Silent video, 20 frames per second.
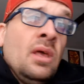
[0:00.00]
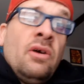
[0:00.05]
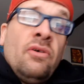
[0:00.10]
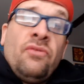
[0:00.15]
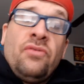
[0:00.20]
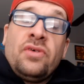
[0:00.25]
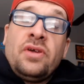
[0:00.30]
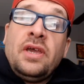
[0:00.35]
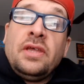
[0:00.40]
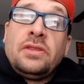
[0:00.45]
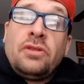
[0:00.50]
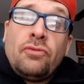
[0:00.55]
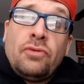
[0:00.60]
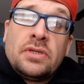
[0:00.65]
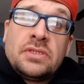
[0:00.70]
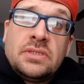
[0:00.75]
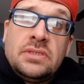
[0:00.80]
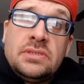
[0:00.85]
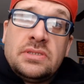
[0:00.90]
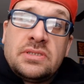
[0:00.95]
Forget the
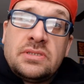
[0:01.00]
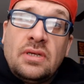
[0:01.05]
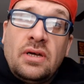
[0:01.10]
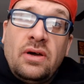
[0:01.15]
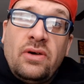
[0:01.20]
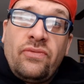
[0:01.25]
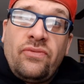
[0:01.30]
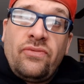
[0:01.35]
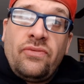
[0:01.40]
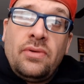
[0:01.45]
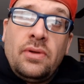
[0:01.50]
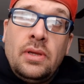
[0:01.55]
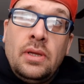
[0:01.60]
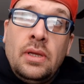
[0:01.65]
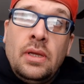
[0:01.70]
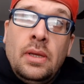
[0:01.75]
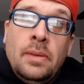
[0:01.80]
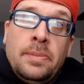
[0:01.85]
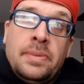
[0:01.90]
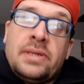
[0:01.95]
wrestling stuff
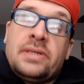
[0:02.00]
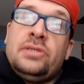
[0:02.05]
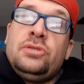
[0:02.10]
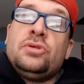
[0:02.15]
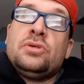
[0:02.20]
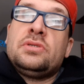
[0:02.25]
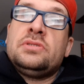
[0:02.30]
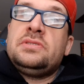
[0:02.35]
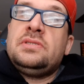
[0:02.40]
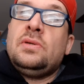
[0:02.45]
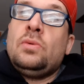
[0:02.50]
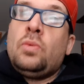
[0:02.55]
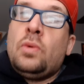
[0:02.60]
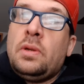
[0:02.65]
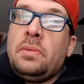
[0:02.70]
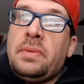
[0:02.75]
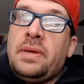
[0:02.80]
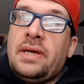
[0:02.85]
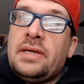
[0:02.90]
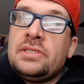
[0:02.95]
because you can see
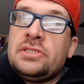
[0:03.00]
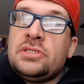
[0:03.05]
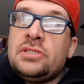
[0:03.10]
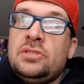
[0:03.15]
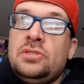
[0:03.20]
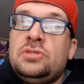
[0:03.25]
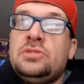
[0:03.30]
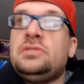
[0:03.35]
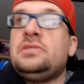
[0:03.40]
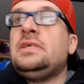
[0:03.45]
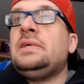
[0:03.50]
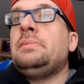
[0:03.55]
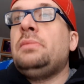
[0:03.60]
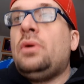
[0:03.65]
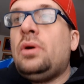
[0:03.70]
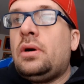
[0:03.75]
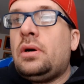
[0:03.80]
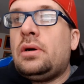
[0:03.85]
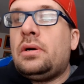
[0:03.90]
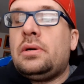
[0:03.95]
one match, you see them
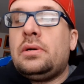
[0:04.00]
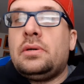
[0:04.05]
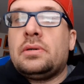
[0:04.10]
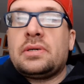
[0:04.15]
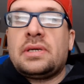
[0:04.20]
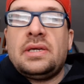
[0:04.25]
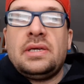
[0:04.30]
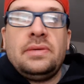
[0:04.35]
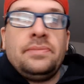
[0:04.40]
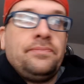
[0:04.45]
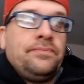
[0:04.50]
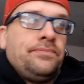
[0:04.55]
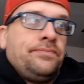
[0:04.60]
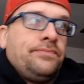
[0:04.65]
all, okay?